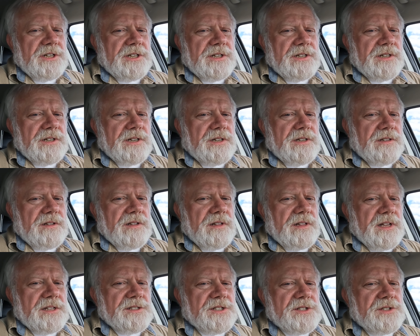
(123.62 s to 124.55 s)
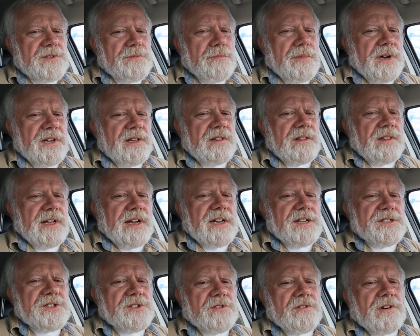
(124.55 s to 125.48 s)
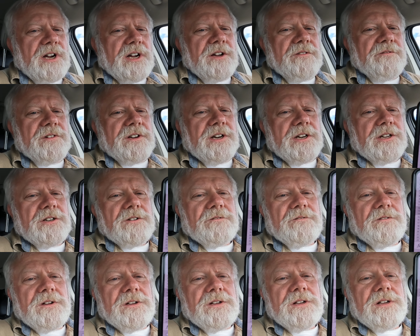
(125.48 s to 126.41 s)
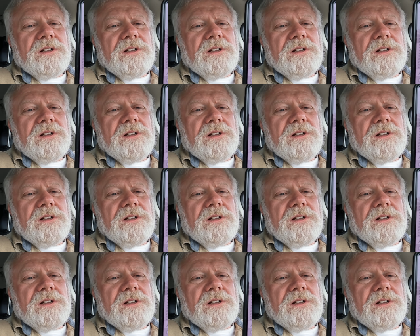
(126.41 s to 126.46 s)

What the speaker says: and that's my last drive kind of.